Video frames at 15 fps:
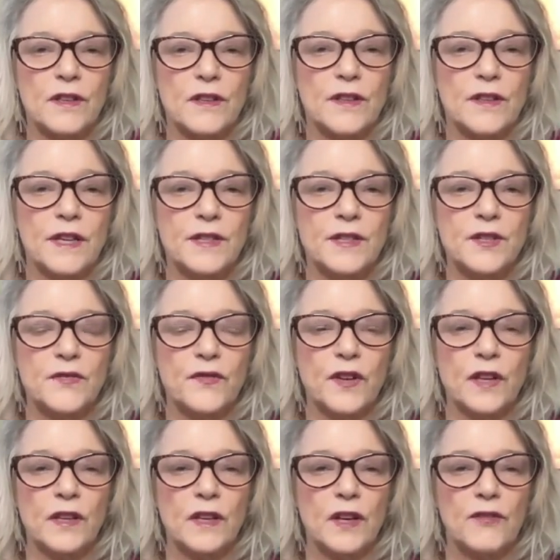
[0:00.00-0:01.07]
This
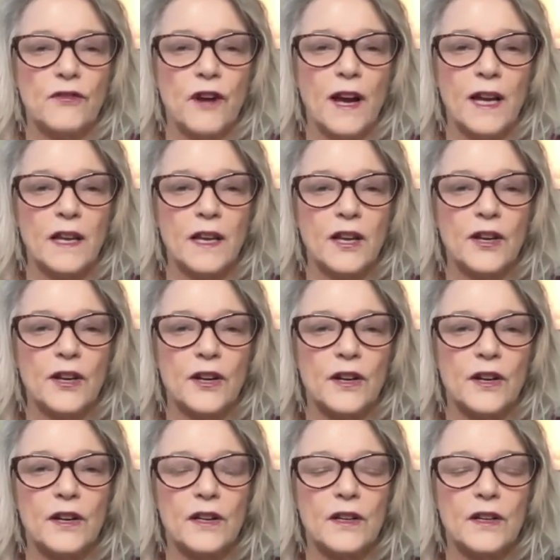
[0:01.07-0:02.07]
feeling right here.